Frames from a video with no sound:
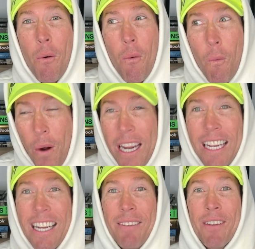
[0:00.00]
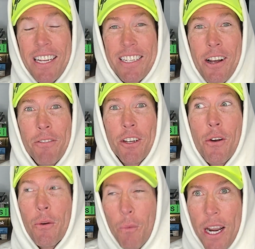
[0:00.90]
awakening myself to
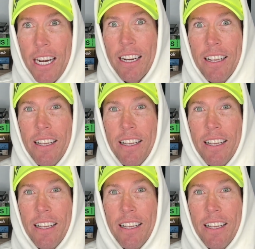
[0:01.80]
going, wait,